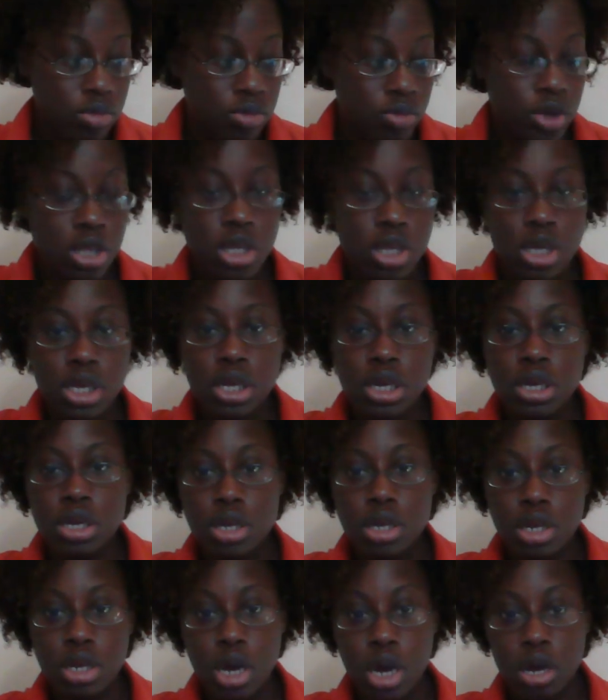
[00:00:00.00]
Once
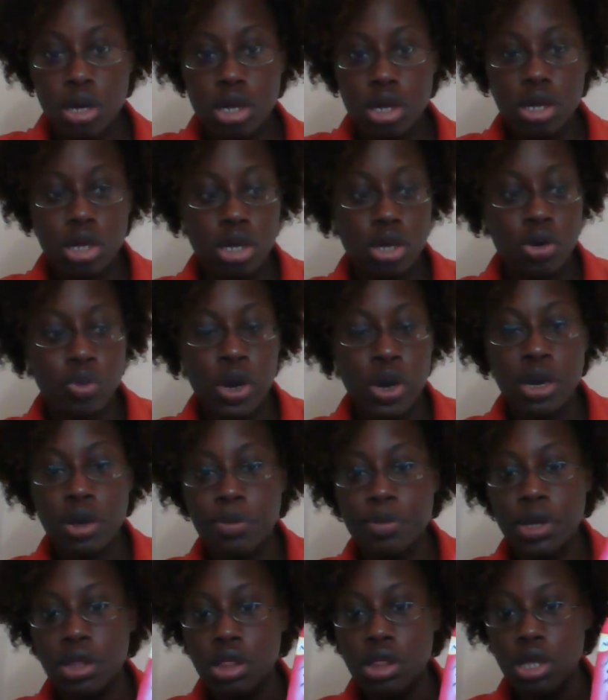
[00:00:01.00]
again, I
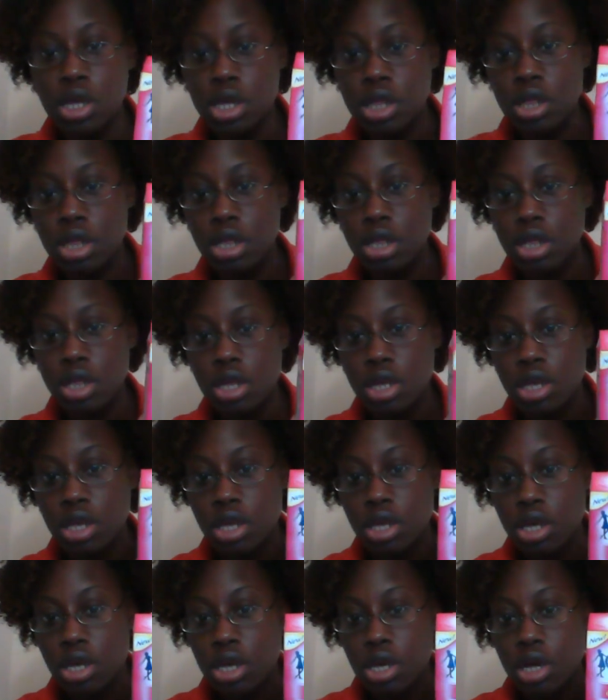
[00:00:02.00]
recommend this.
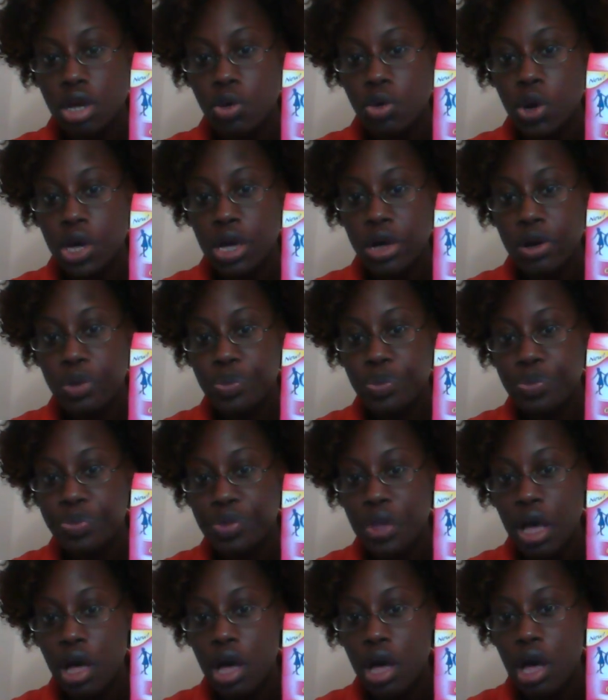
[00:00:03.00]
Well,
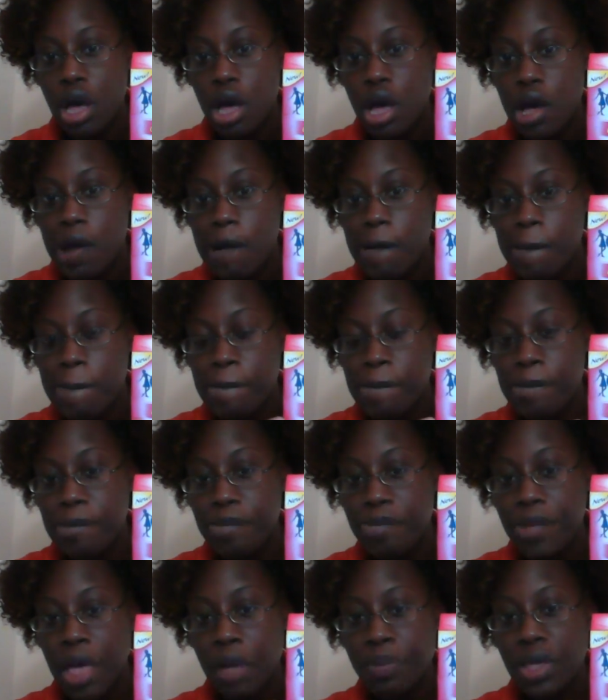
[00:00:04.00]

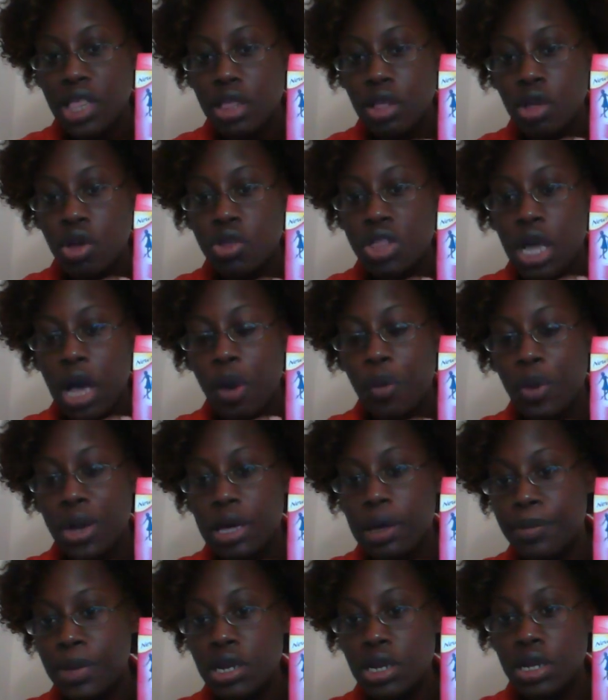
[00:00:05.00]
I'm not going to say I
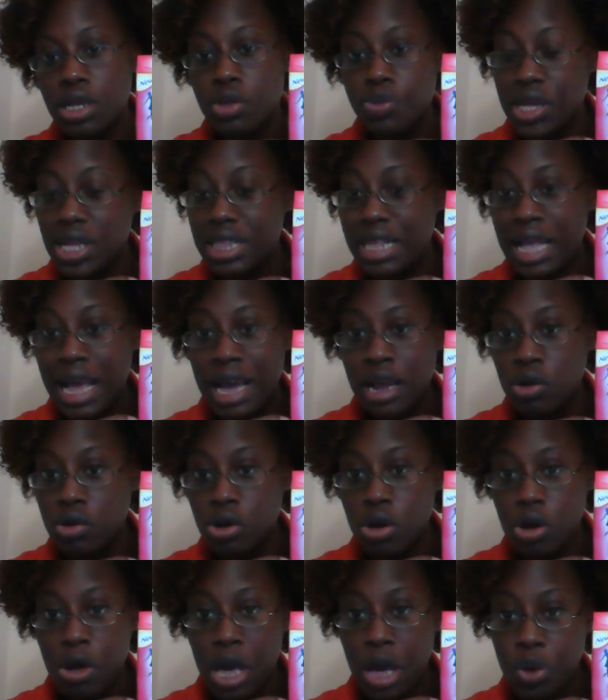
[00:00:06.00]
recommend this because I don't
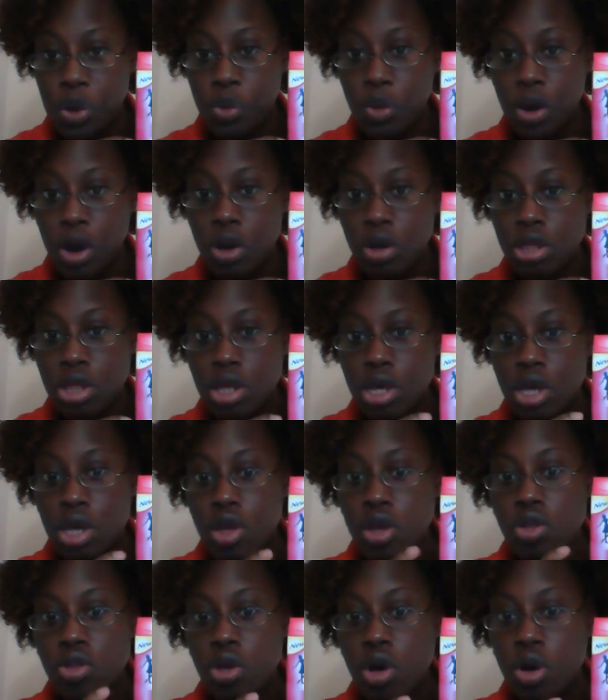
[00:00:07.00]
know how it works.
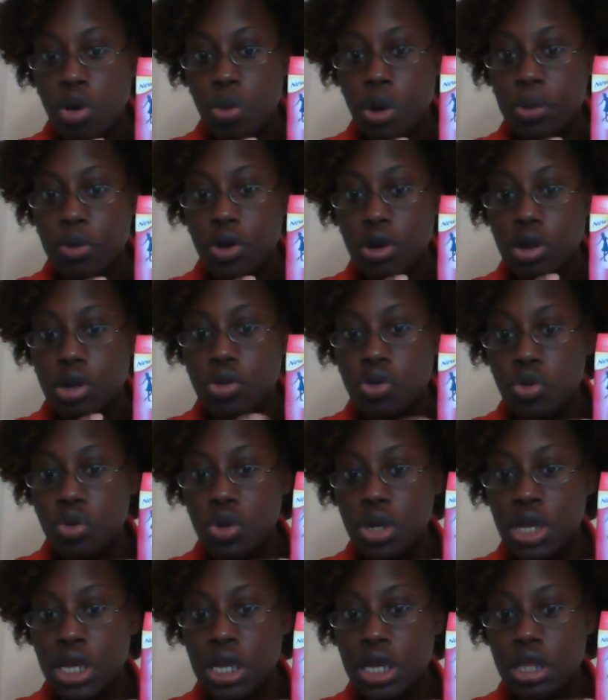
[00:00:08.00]
So what I'm going to
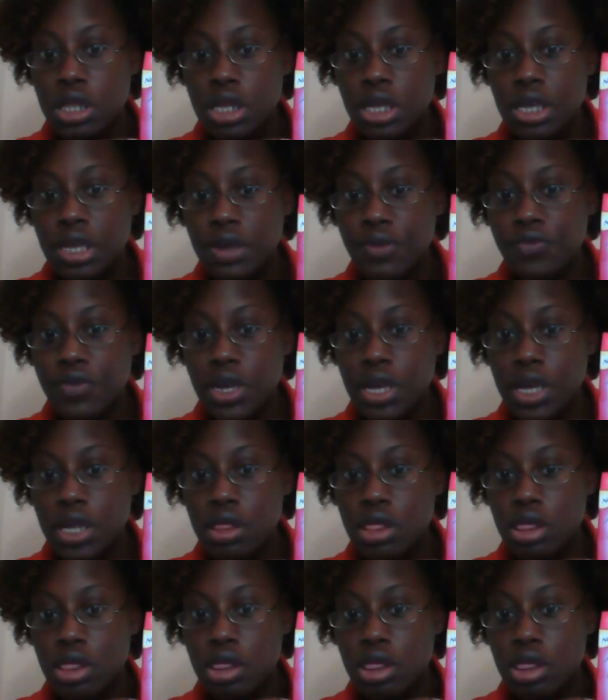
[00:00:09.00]
do is give it